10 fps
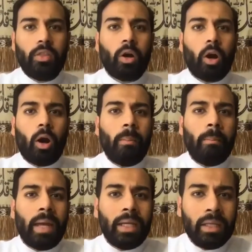There are
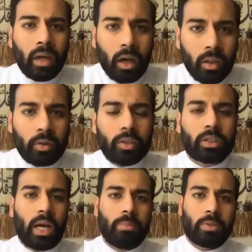many other
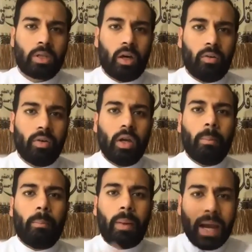types of
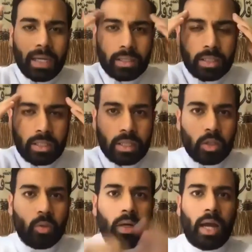biases that
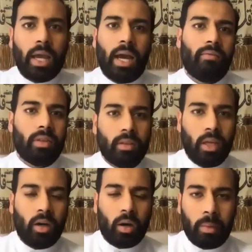you and I have
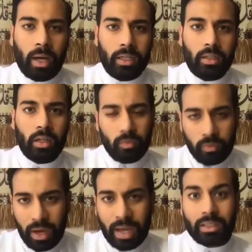in our mind. In
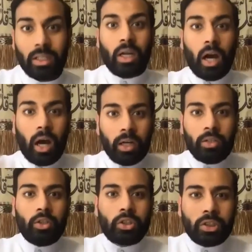fact,
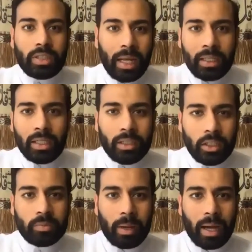understanding
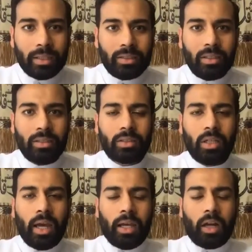these biases
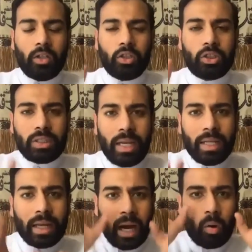and
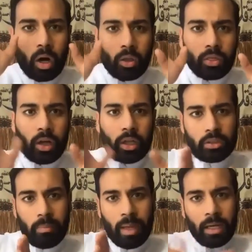understanding how our thoughts
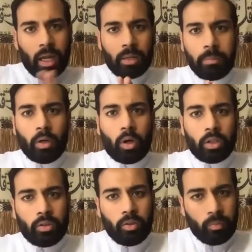may not be
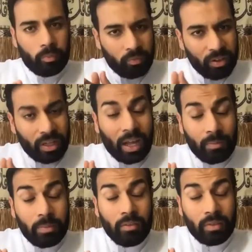not
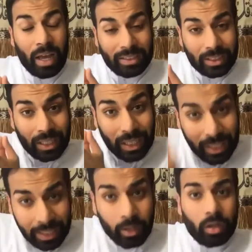be as
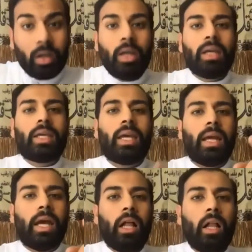clear can
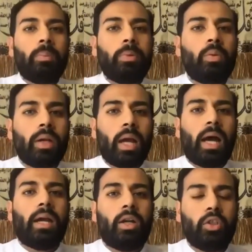help you and
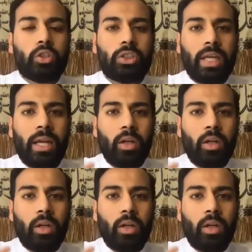I understand